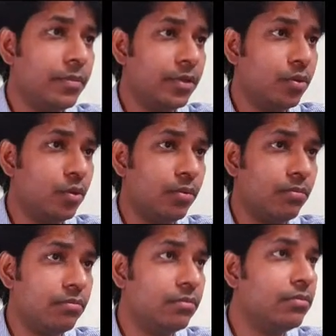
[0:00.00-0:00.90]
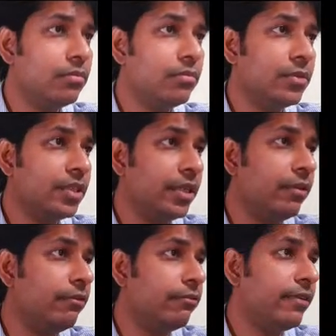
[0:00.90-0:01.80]
So you'll
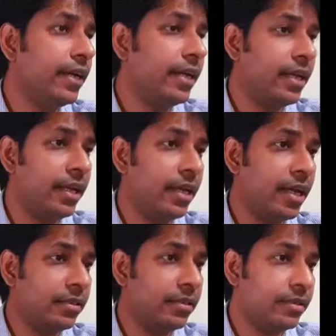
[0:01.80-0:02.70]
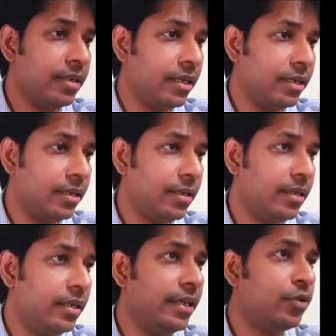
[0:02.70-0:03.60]
find, I'll let you know
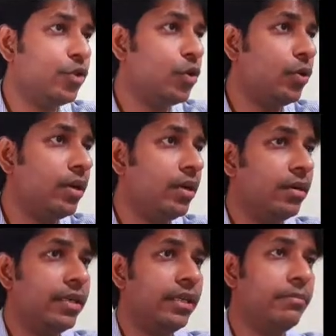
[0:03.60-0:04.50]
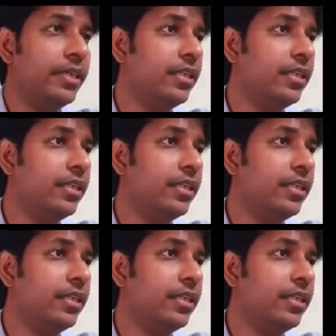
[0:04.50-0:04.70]
in a bit of time.